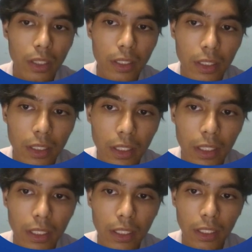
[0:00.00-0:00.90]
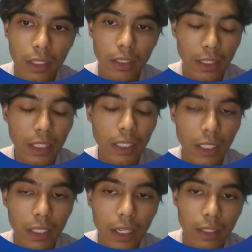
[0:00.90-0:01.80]
the
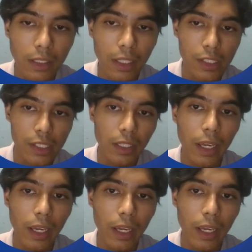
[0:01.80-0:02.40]
early detection